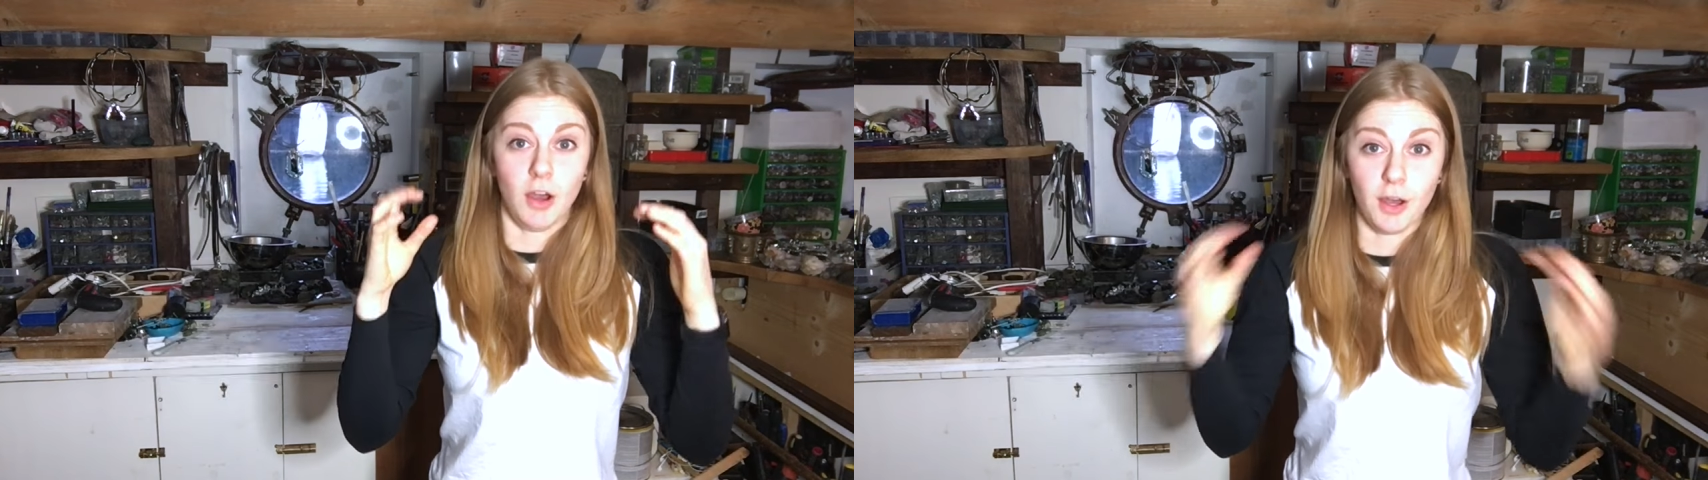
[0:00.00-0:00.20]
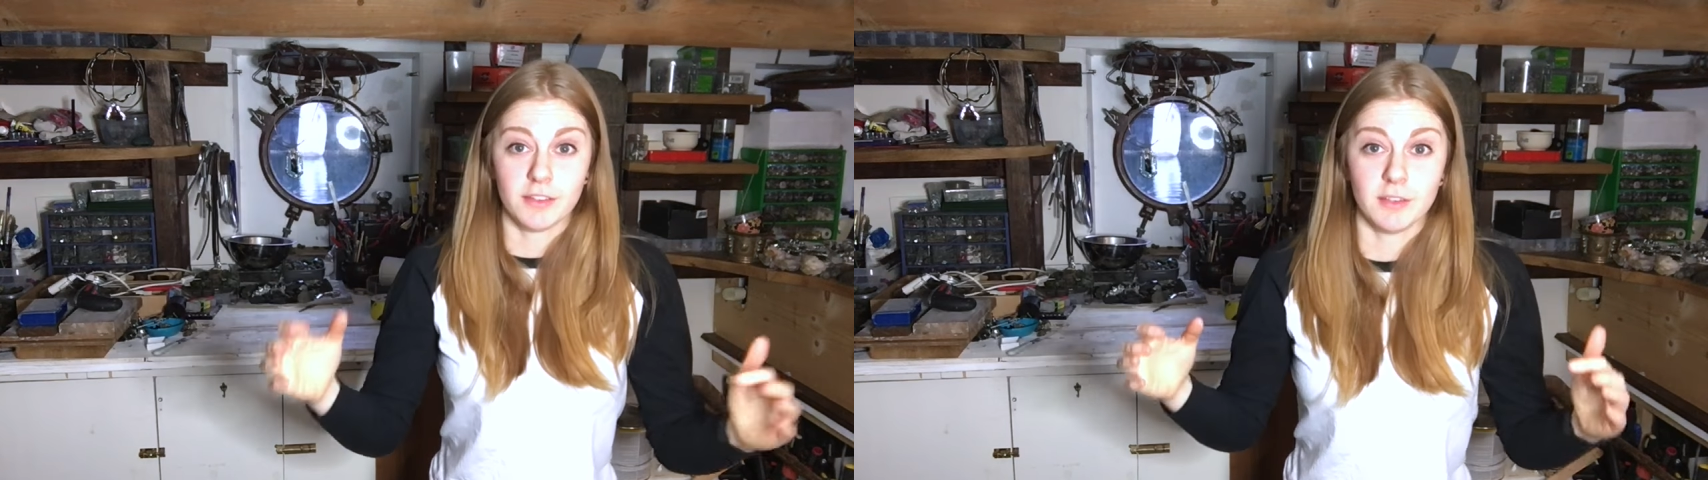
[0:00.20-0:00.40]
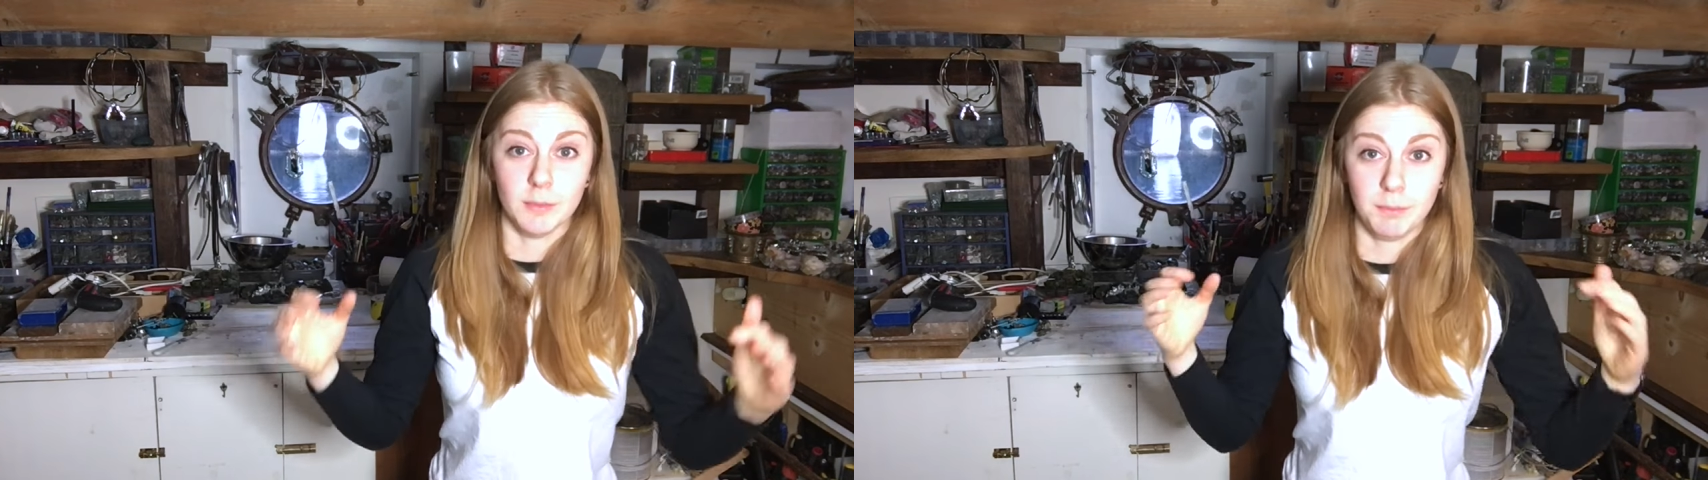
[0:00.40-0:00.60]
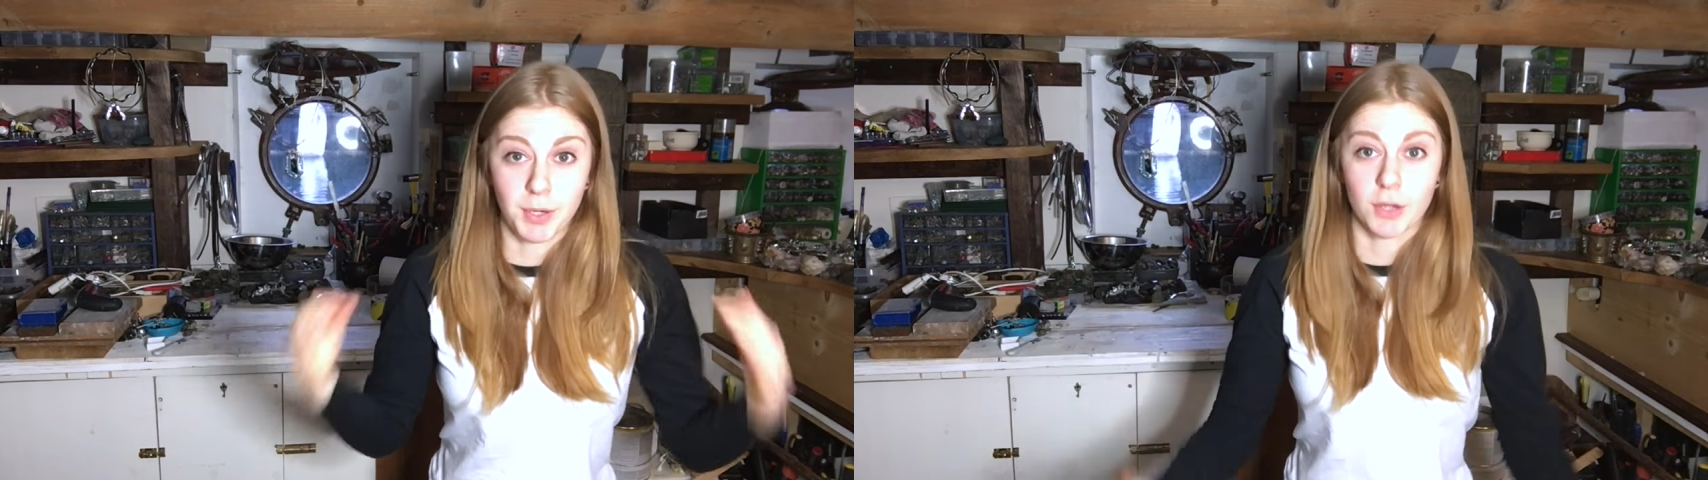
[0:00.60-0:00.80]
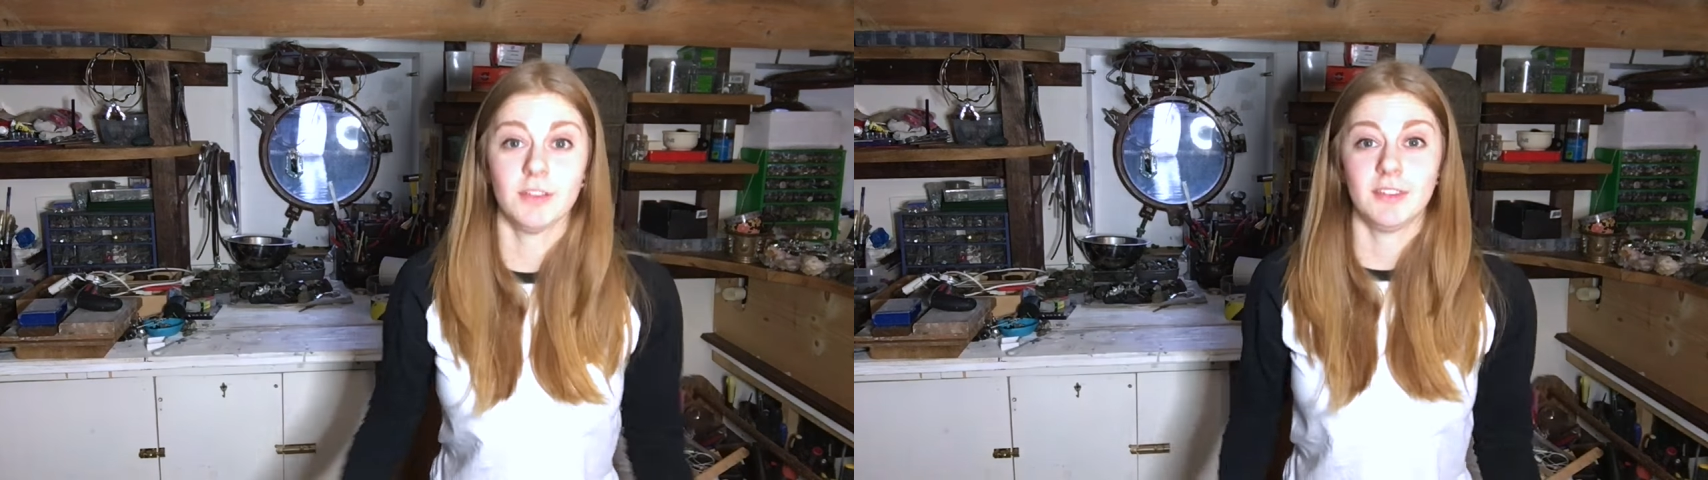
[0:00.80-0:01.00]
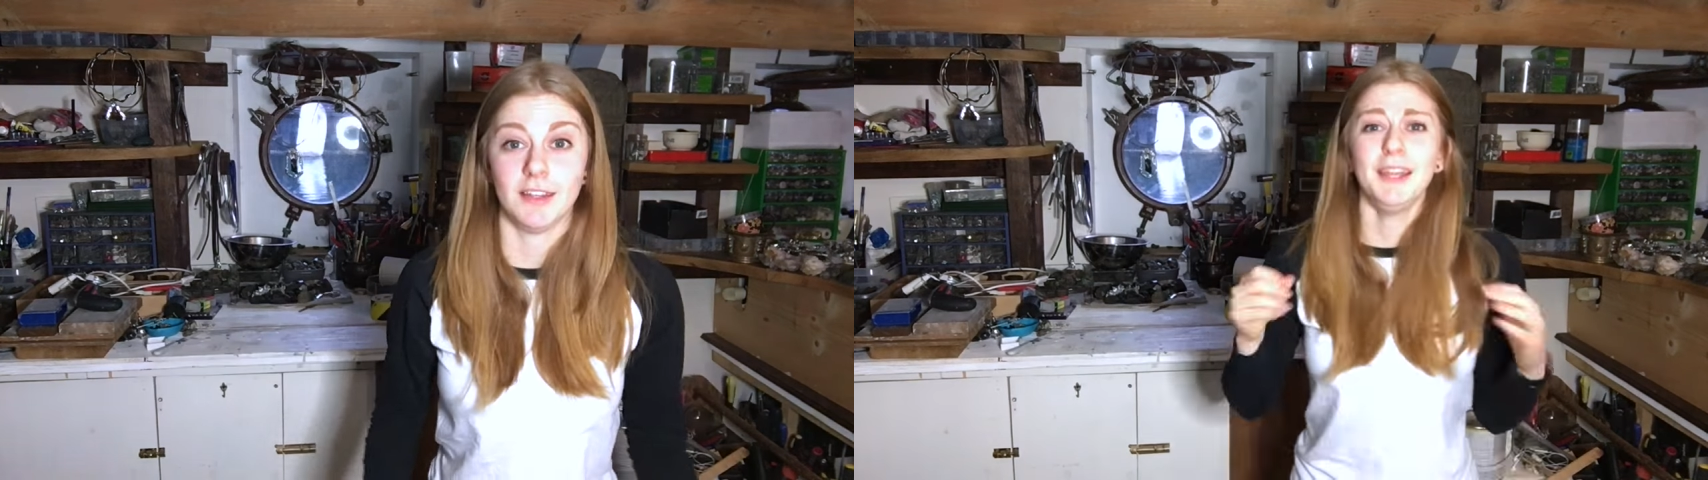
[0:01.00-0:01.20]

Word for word: awesome person,